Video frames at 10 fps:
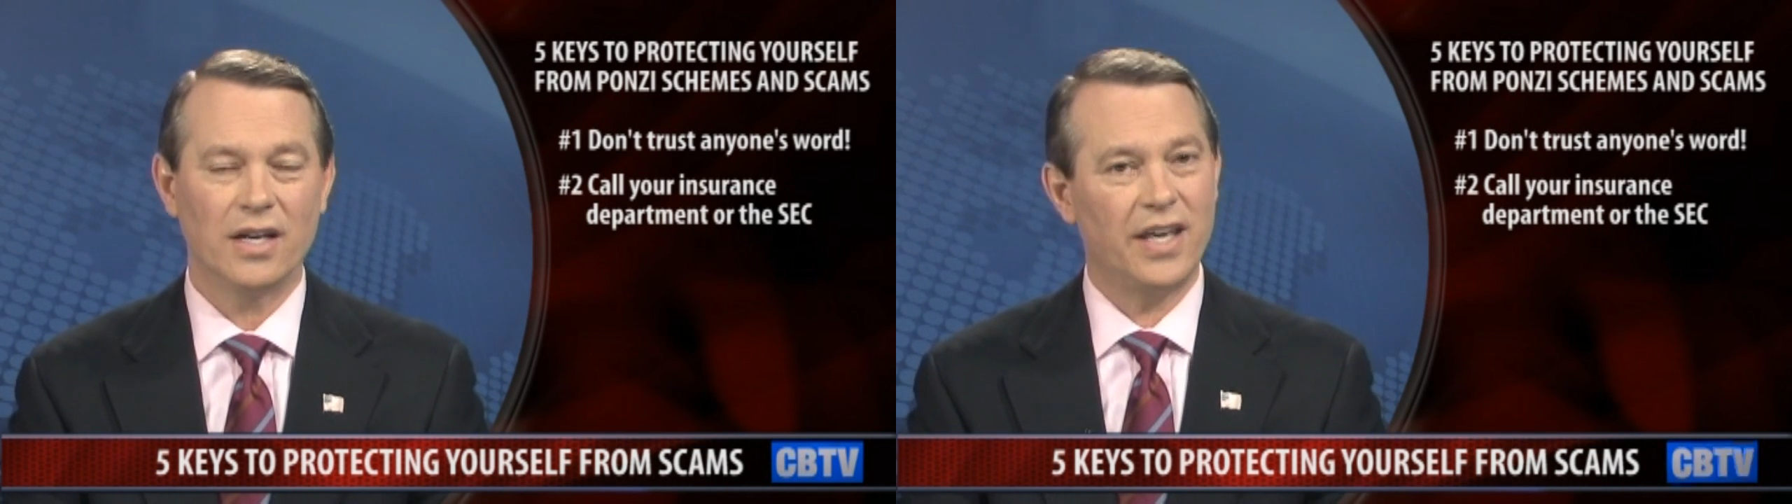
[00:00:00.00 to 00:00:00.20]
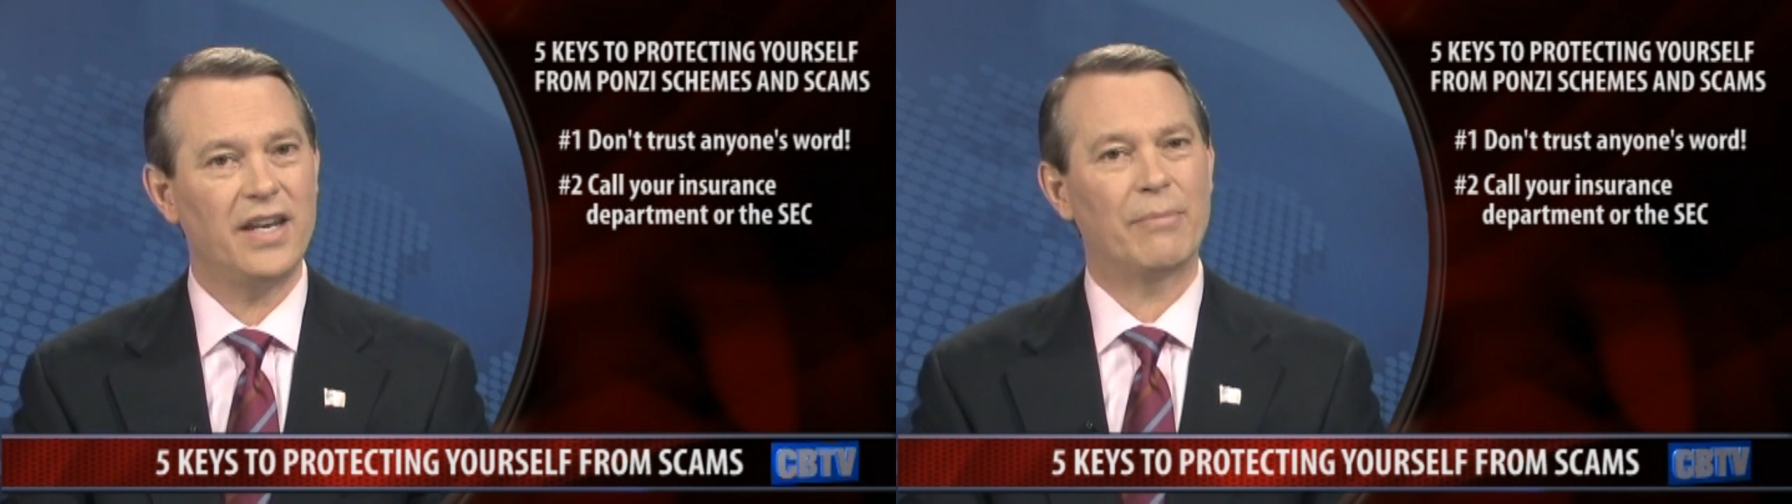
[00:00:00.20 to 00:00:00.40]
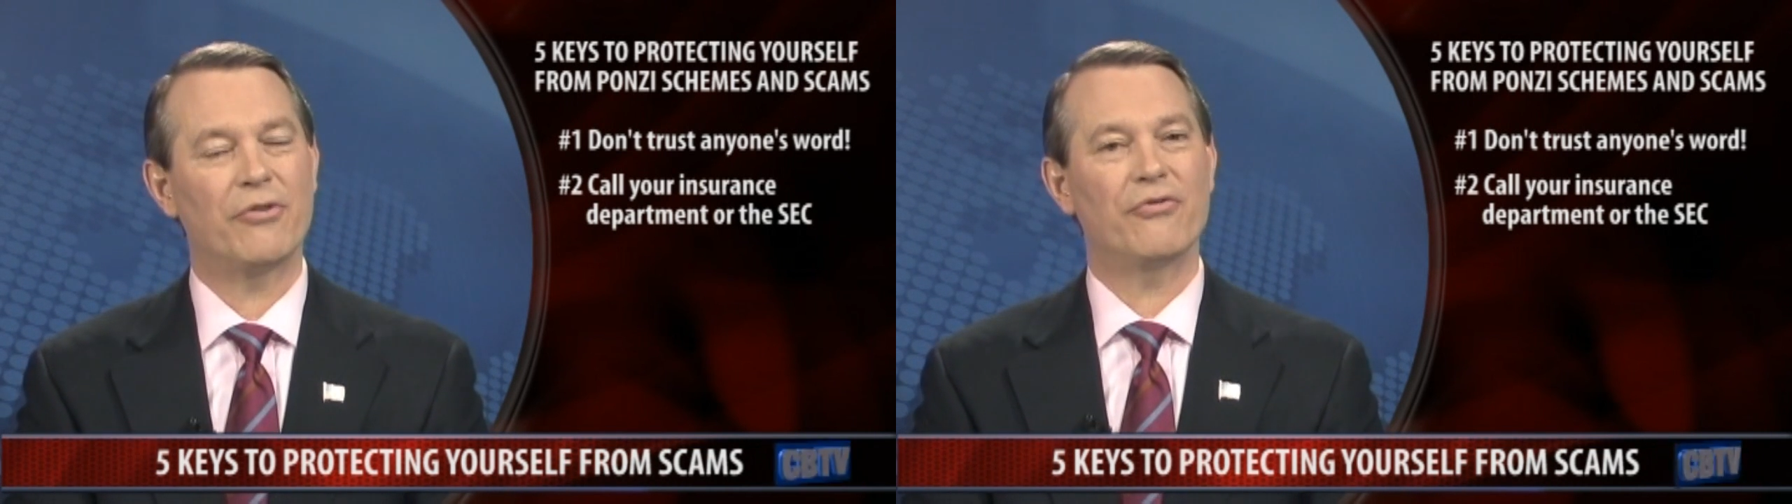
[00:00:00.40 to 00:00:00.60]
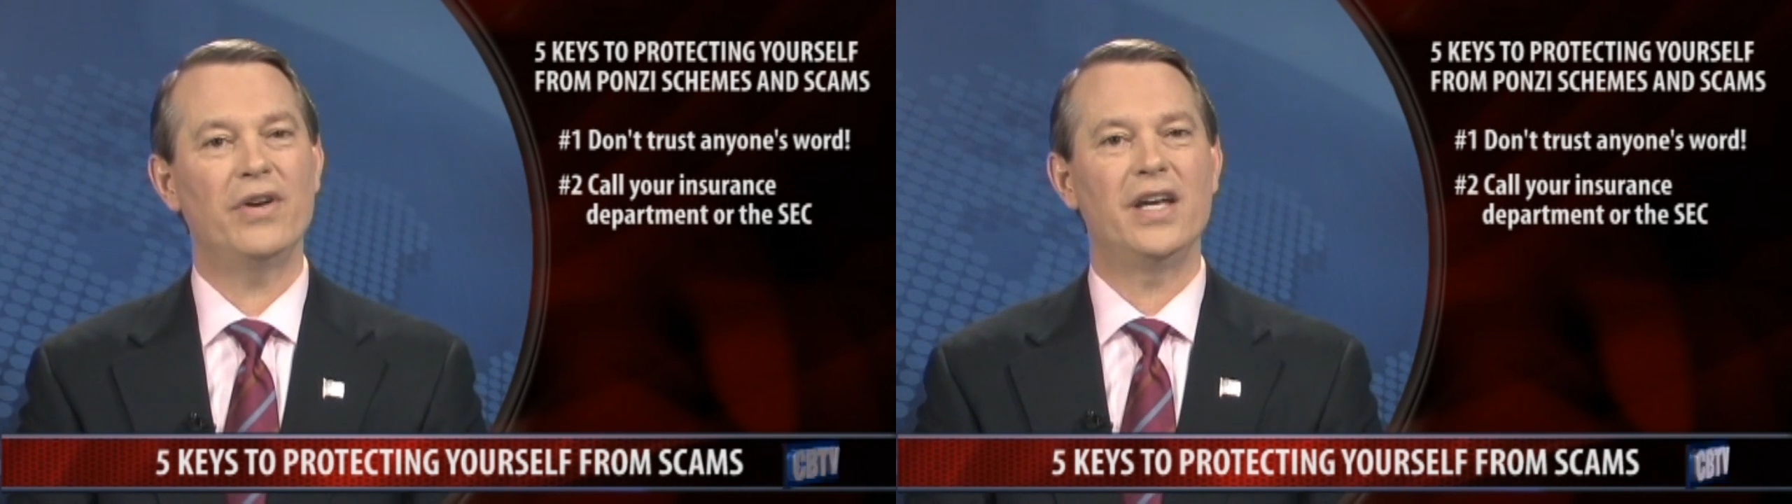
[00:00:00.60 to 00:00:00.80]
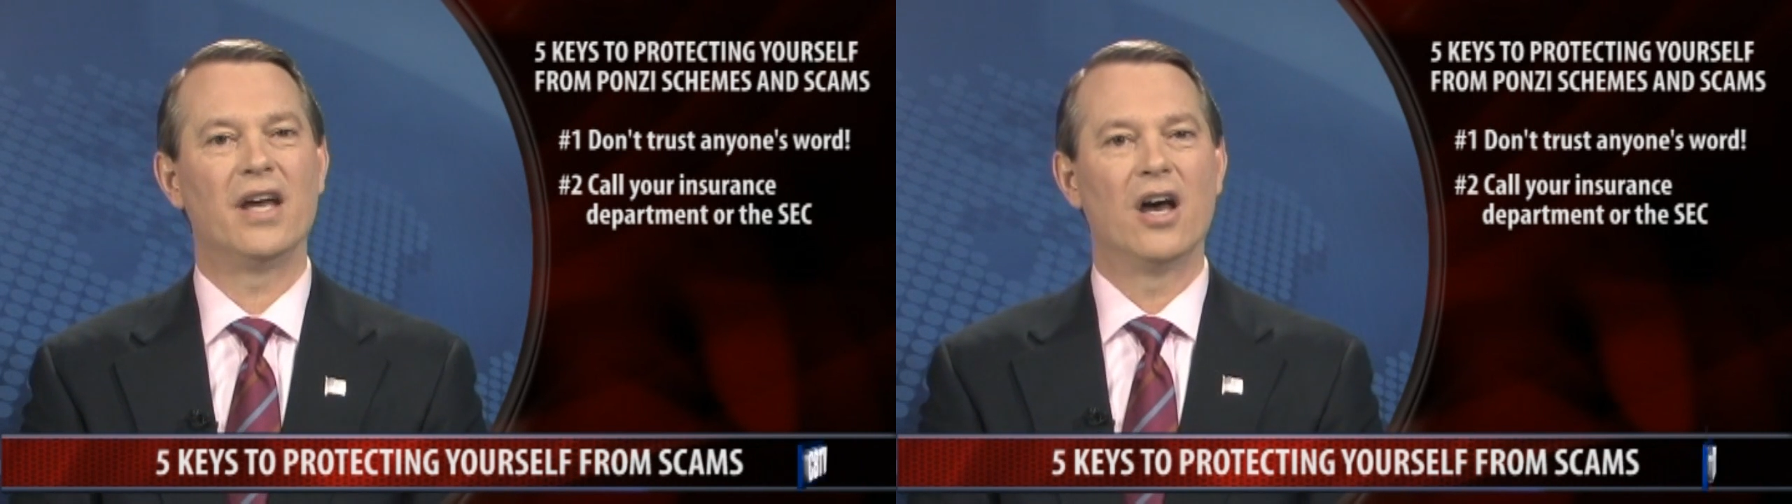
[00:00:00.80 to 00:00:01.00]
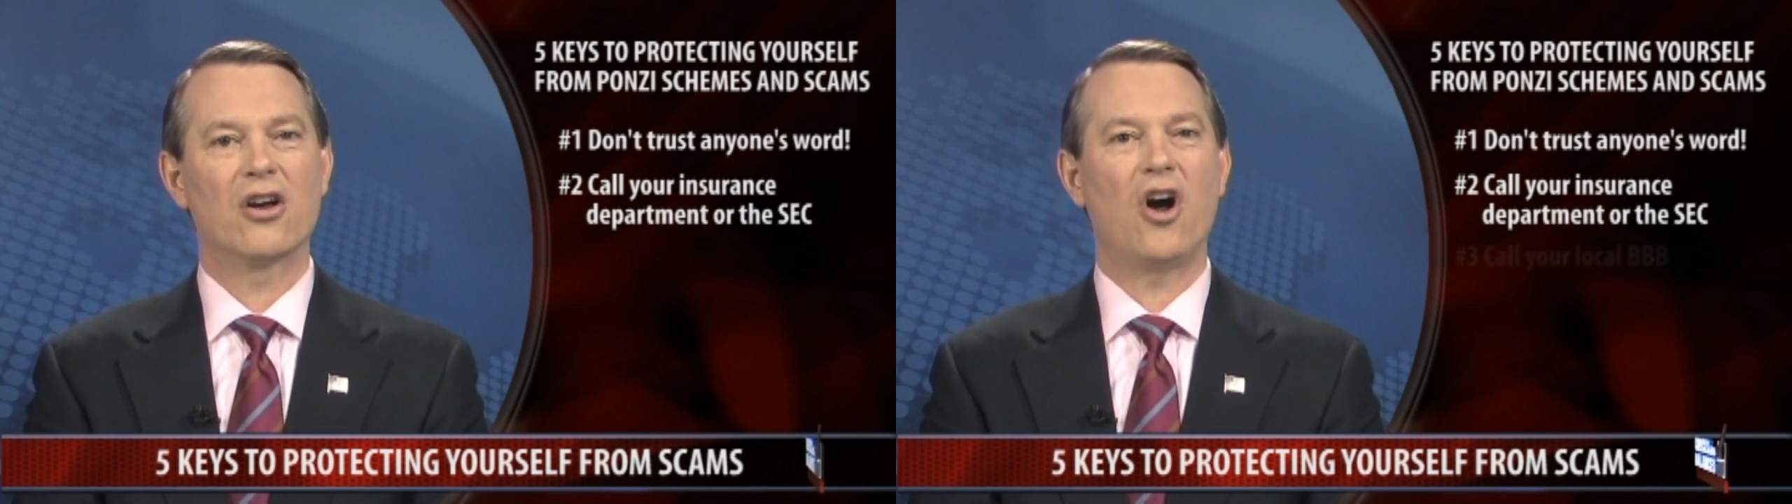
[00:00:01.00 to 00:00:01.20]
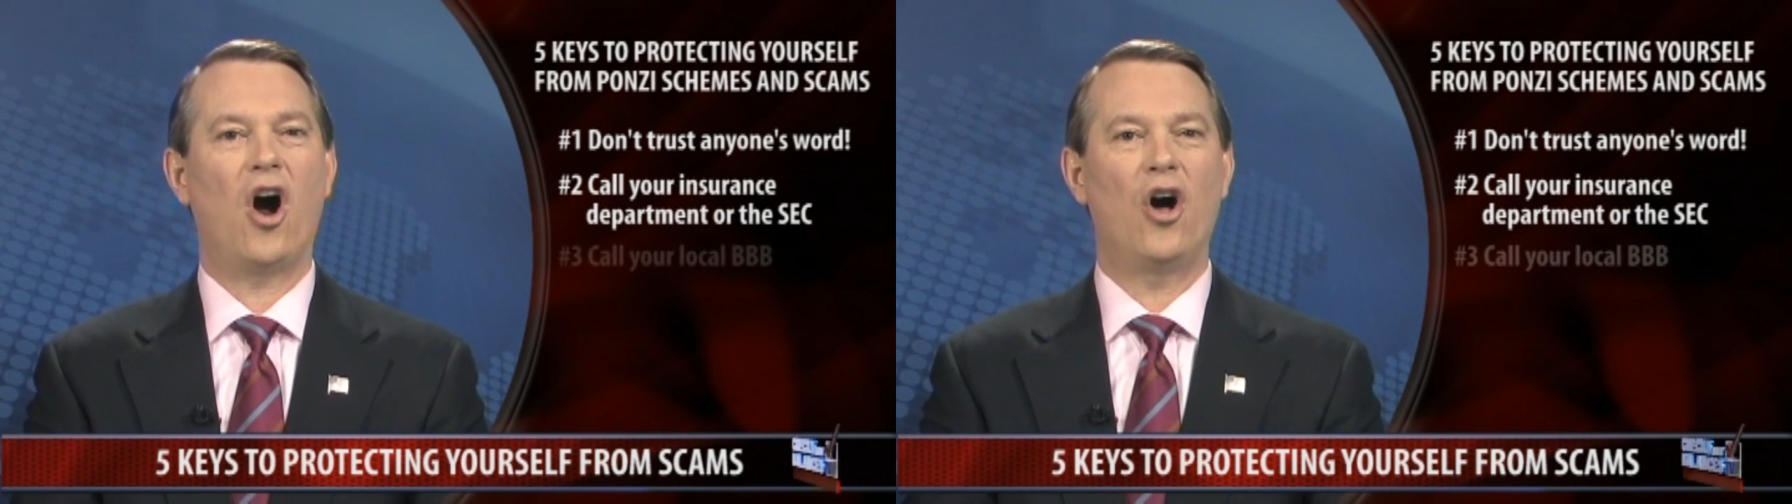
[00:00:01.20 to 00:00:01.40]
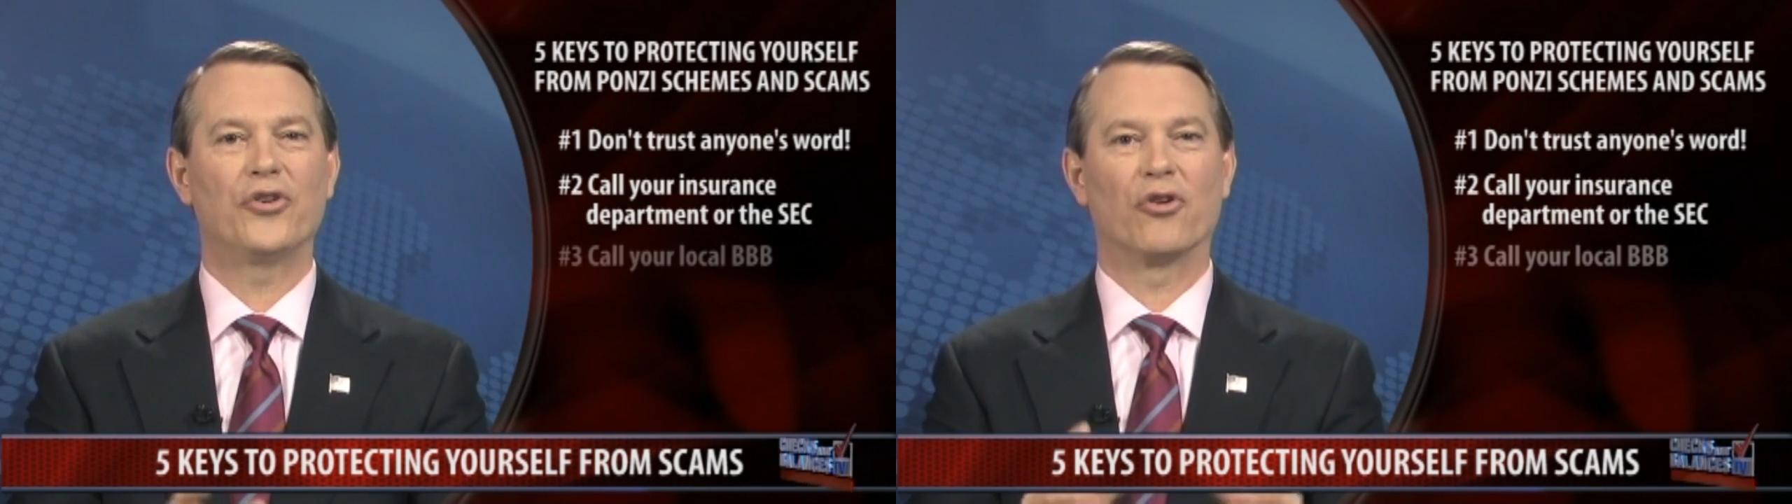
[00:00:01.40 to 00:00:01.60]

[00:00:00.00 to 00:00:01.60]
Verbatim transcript: Key number three, call